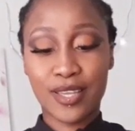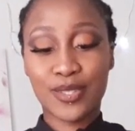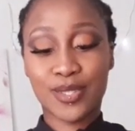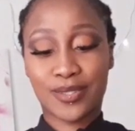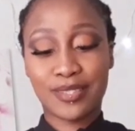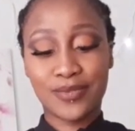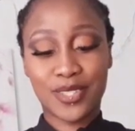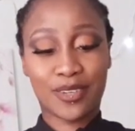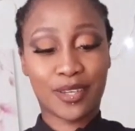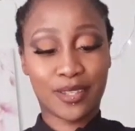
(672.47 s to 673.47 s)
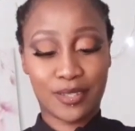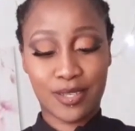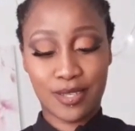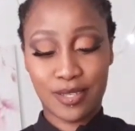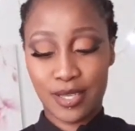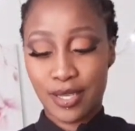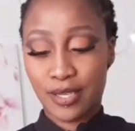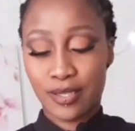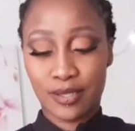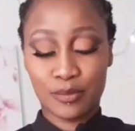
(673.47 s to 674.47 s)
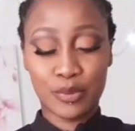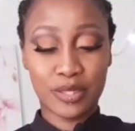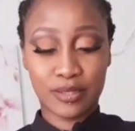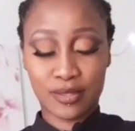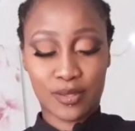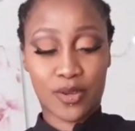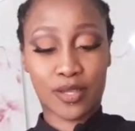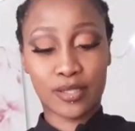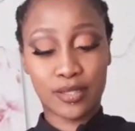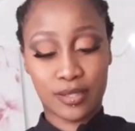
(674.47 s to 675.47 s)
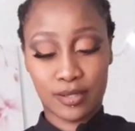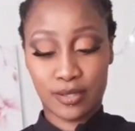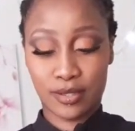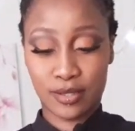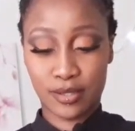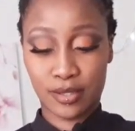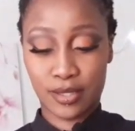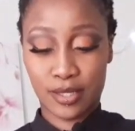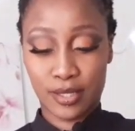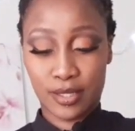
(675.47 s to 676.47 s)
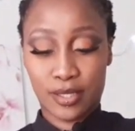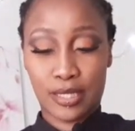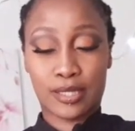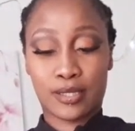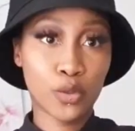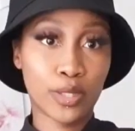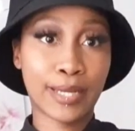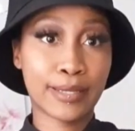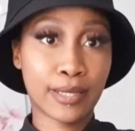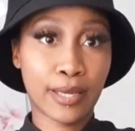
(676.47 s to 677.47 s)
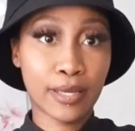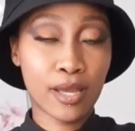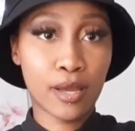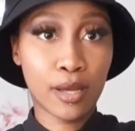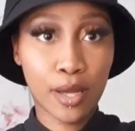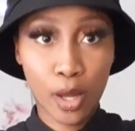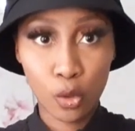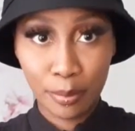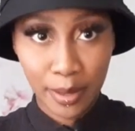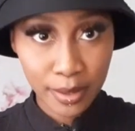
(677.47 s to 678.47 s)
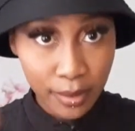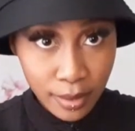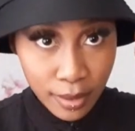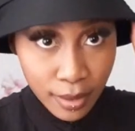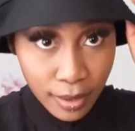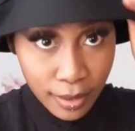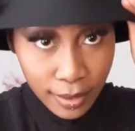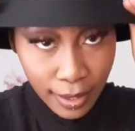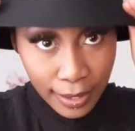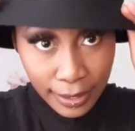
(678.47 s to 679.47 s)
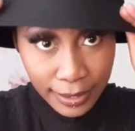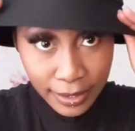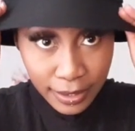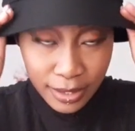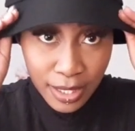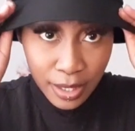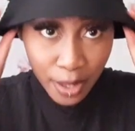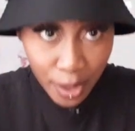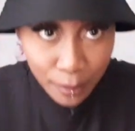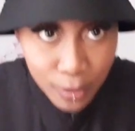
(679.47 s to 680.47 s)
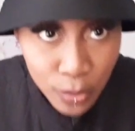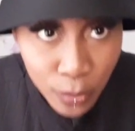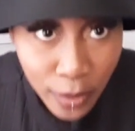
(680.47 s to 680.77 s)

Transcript: so, let me try and put this on. No, oh, like I hope bed. I like it. Hey, but